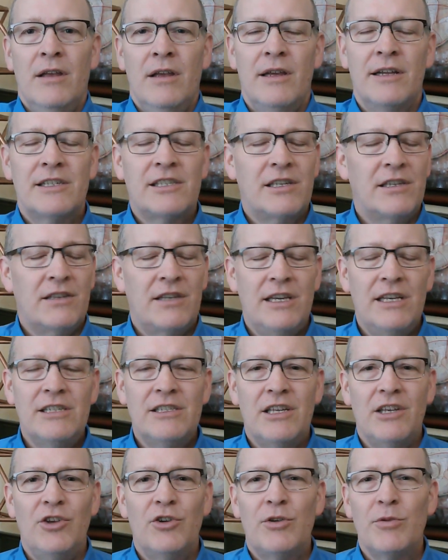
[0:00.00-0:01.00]

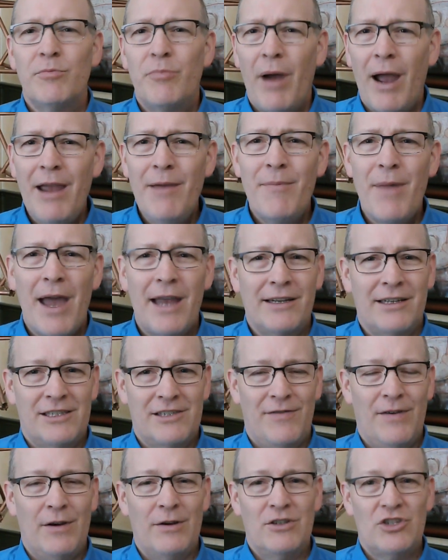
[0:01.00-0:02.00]
You can buy magnets
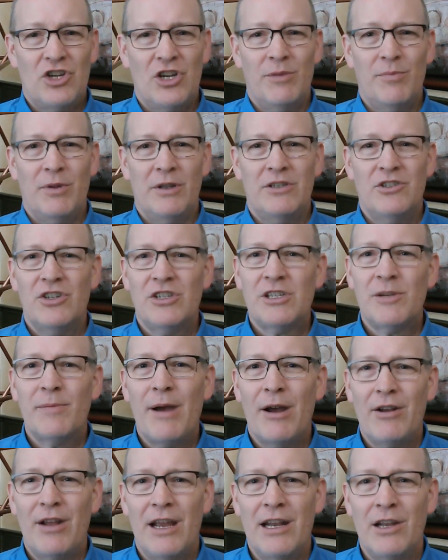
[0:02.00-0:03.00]
very cheaply, just
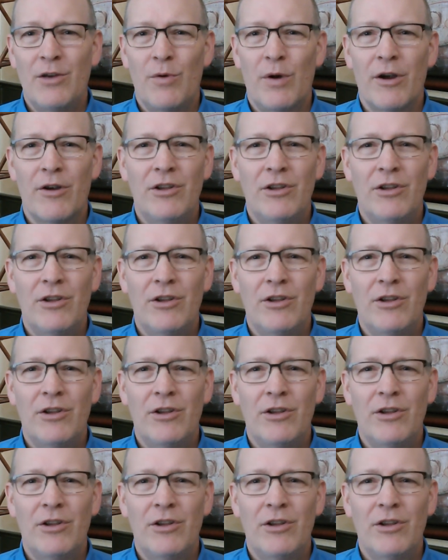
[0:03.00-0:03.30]
about anywhere.